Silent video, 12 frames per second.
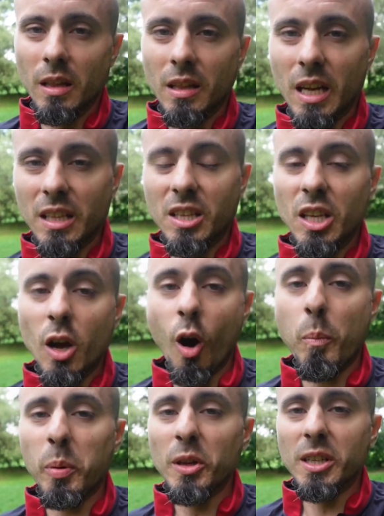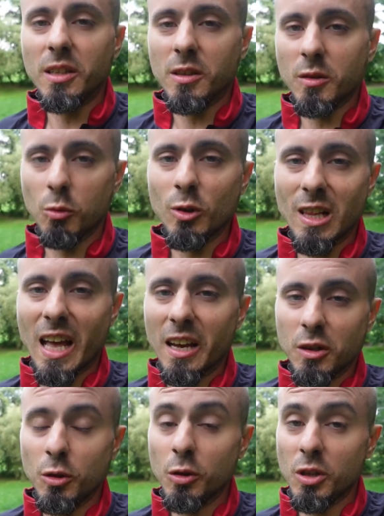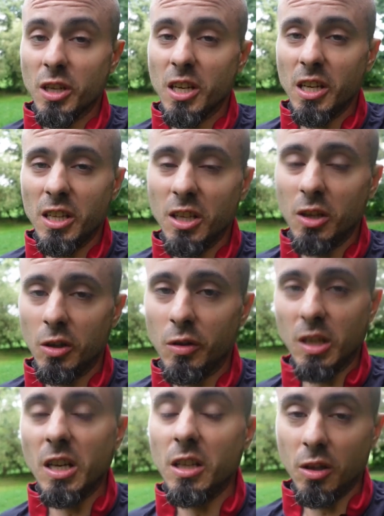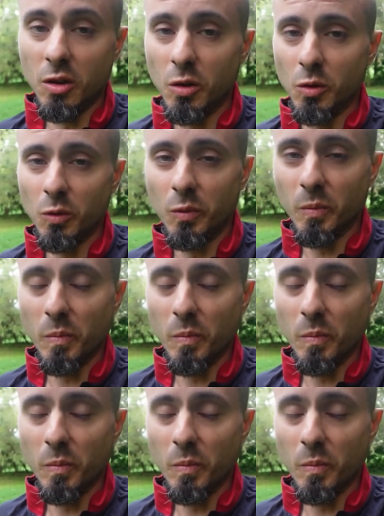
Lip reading: that the opponents would like to turn you into,